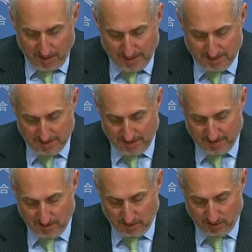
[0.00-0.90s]
He said
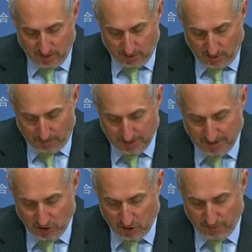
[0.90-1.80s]
that uh,
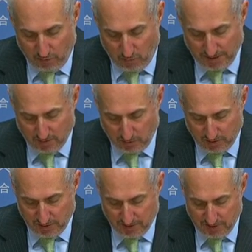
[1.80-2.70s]
competition for
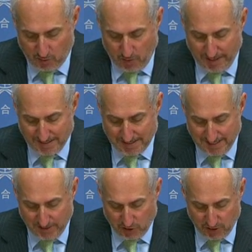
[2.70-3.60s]
resources is creating
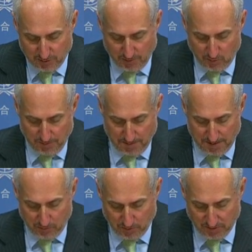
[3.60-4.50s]
tensions between
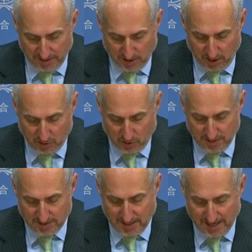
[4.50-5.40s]
peoples and
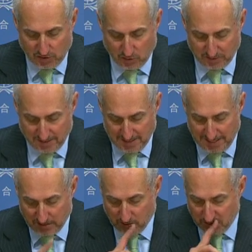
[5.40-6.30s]
countries, and natural
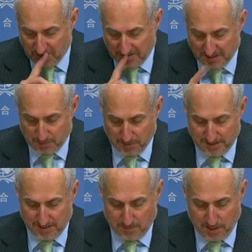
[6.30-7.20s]
disasters are
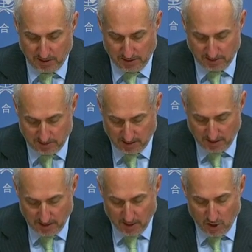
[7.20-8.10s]
displacing millions.
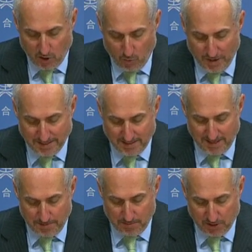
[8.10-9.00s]

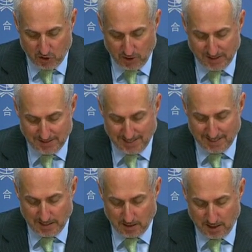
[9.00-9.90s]
Raising ambition and
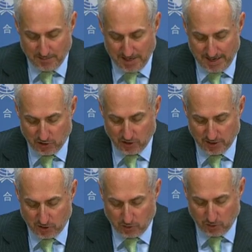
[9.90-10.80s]
taking climate action
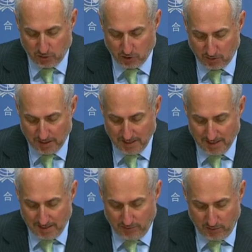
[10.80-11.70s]
is crucial
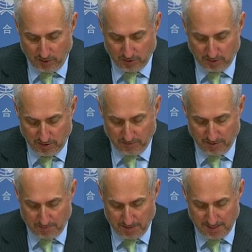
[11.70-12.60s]
if we are to live
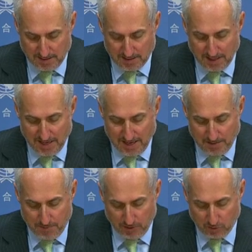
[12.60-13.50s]
in a peace
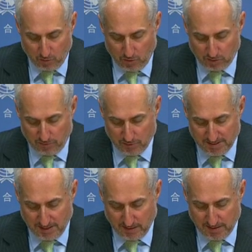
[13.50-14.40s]
and build a world of
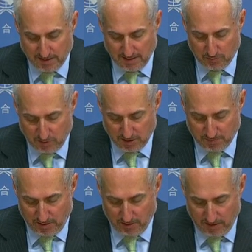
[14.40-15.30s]
resilience and
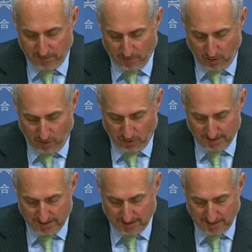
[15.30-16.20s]
prosperity for all,
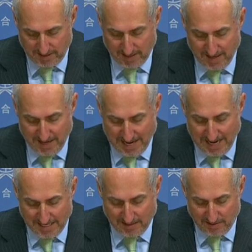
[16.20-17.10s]
he said,
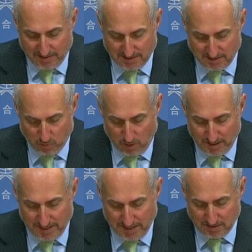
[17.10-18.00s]
adding that this is
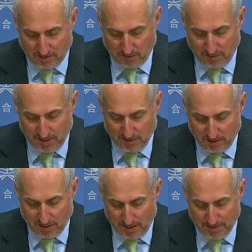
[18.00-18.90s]
why he has convened
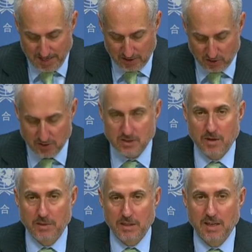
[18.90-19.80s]
the Climate Action
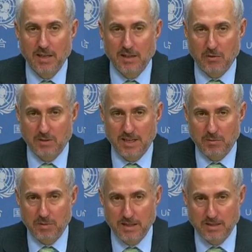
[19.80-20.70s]
Summit that will
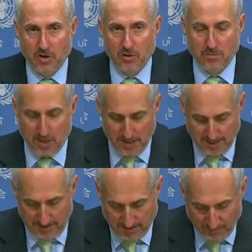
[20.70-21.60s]
take place on
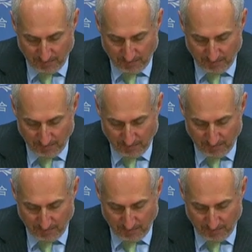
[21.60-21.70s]
Monday.